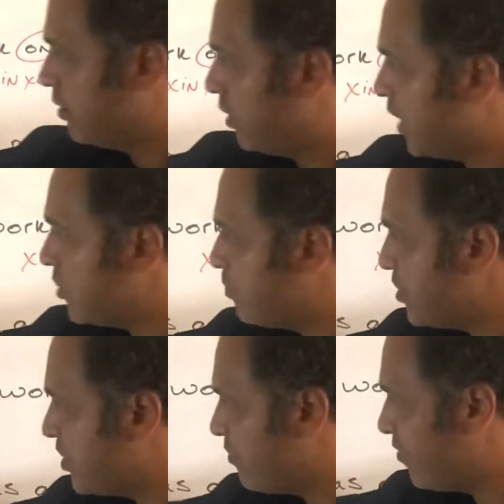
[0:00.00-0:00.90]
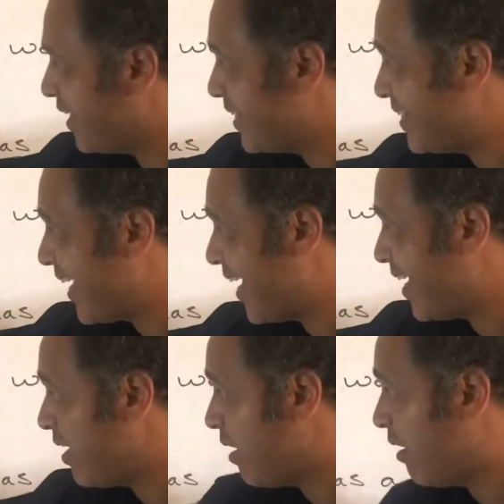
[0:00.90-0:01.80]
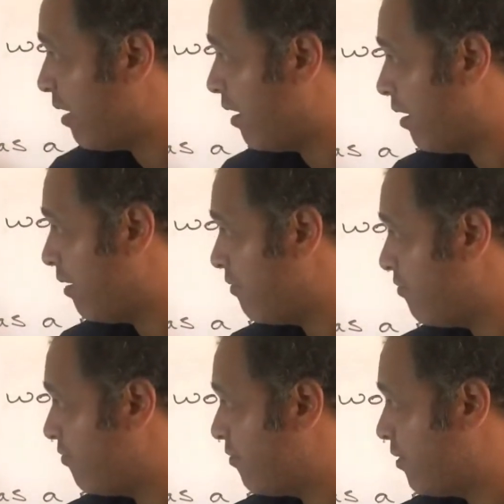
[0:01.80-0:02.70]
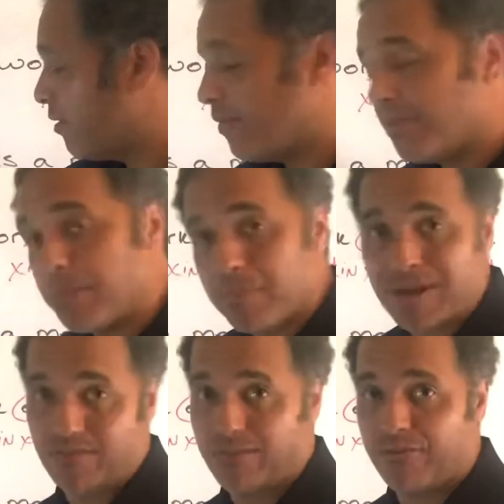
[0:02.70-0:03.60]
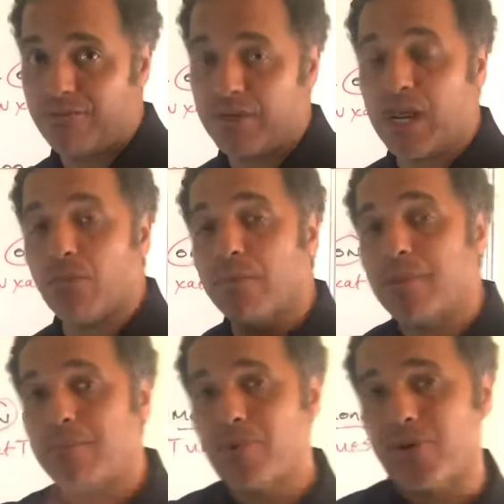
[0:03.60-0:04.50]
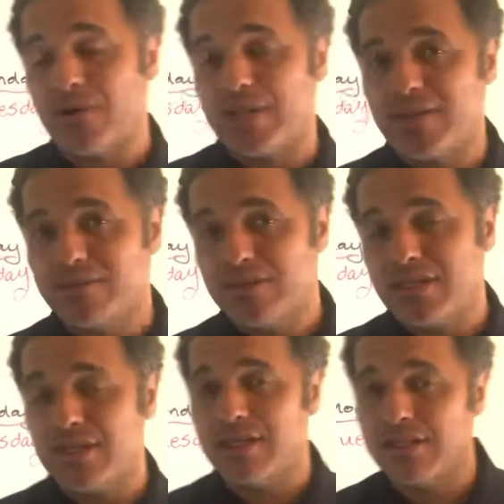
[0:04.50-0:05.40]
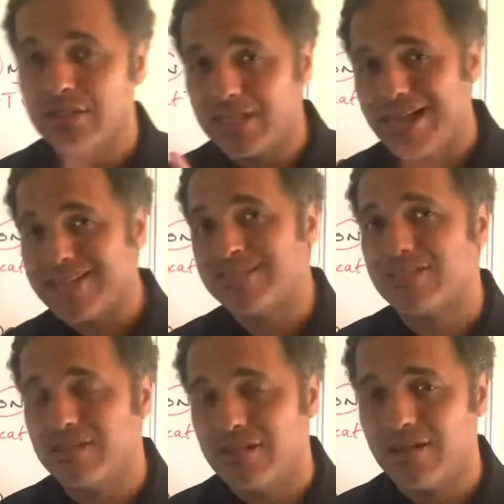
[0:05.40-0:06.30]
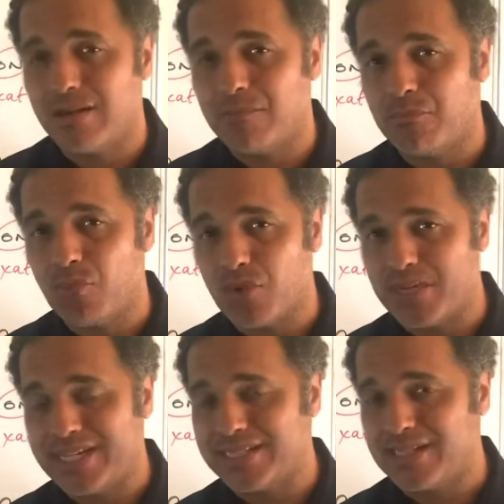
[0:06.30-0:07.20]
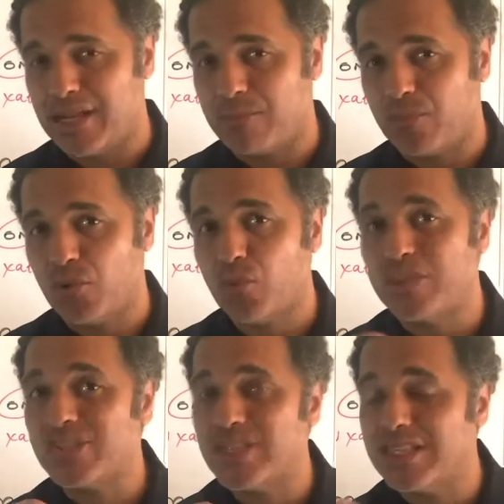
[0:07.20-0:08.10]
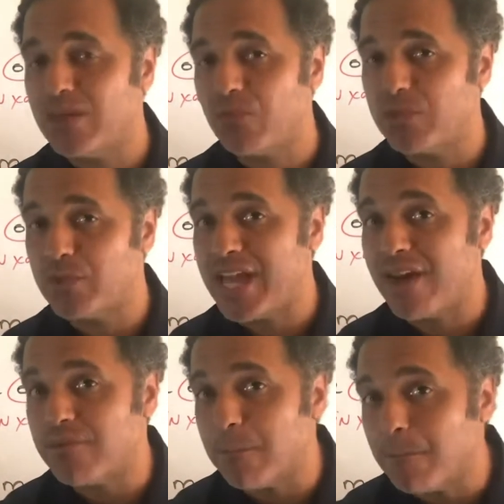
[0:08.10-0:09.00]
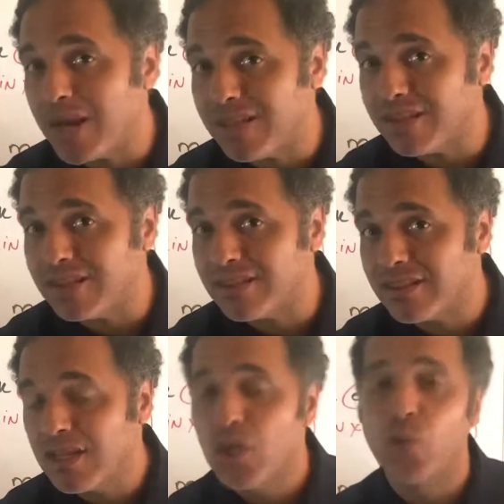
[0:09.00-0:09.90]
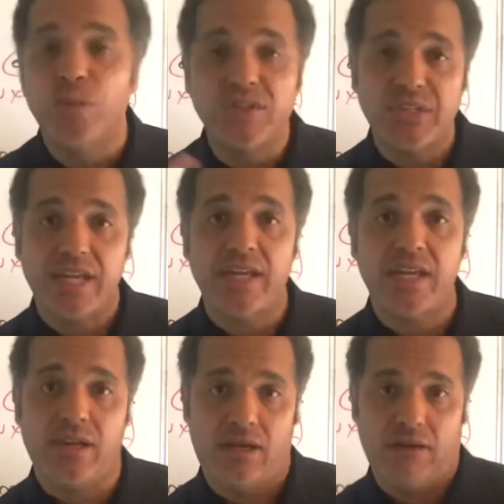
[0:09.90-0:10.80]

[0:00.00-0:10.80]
A specific day of the month. Now remember, in the last board example, we said that when we have a month, we say in.